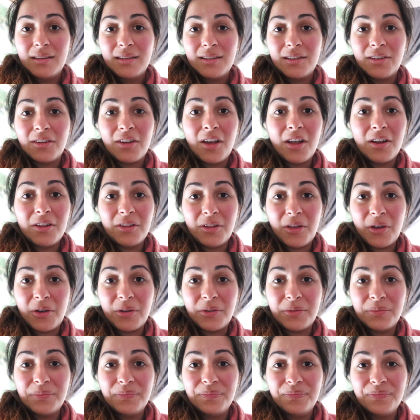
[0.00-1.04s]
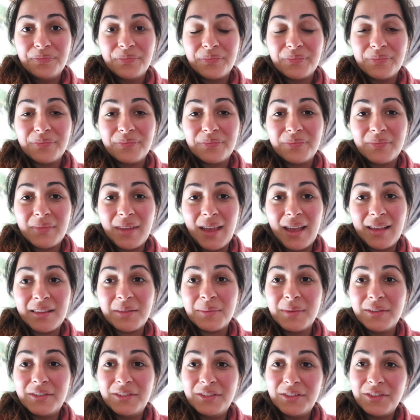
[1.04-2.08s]
you're not alone. As
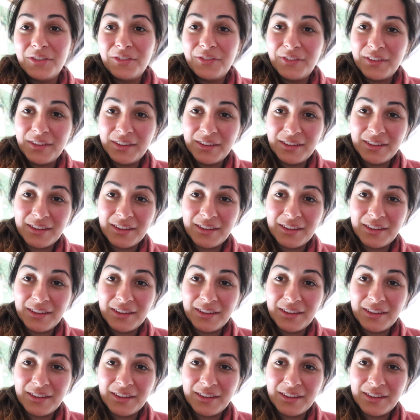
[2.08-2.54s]
much as you feel